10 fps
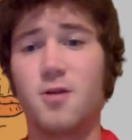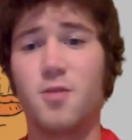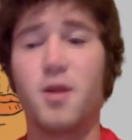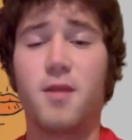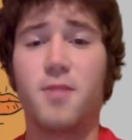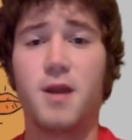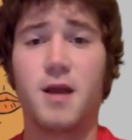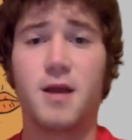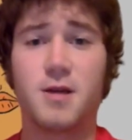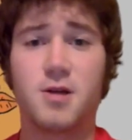bit
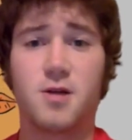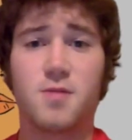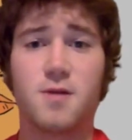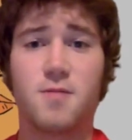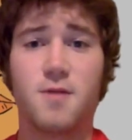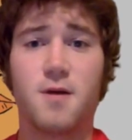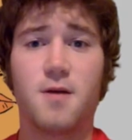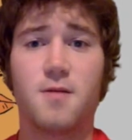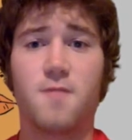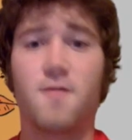limiting in terms of the
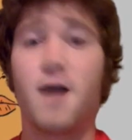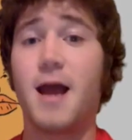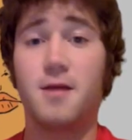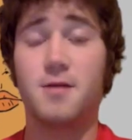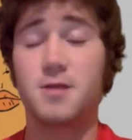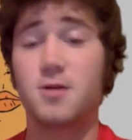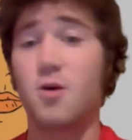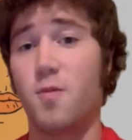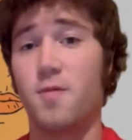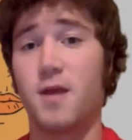variety and the
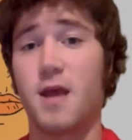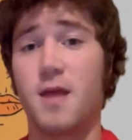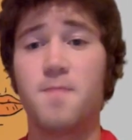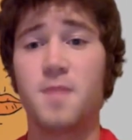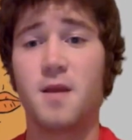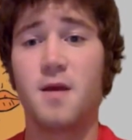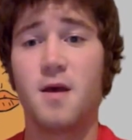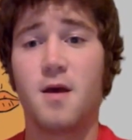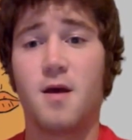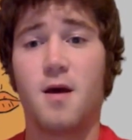scope of the game.
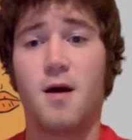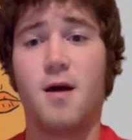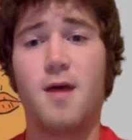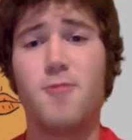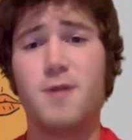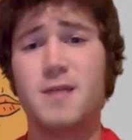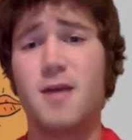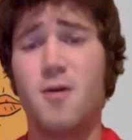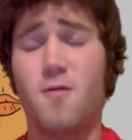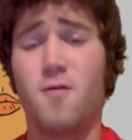I would
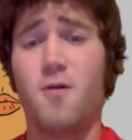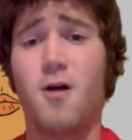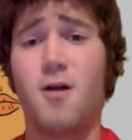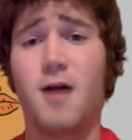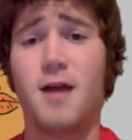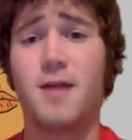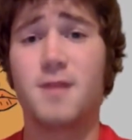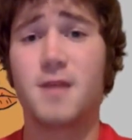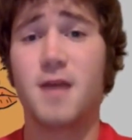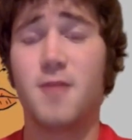say overall, I'd give
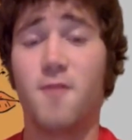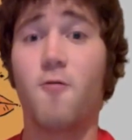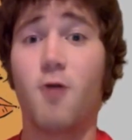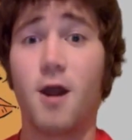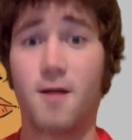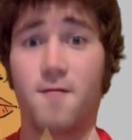this game a 4 out of